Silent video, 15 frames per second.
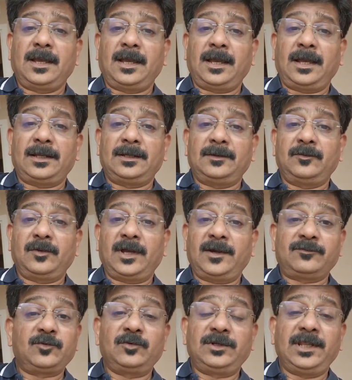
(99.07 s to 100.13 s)
and
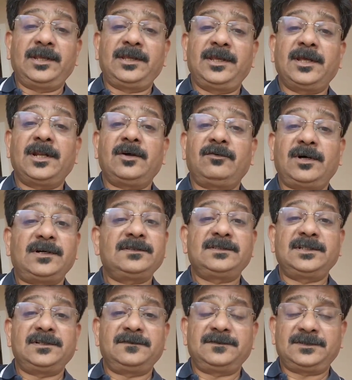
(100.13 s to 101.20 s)
have to take care of
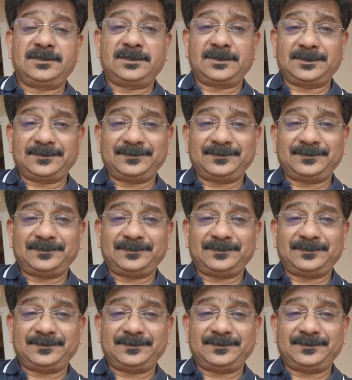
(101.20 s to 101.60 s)
ourselves.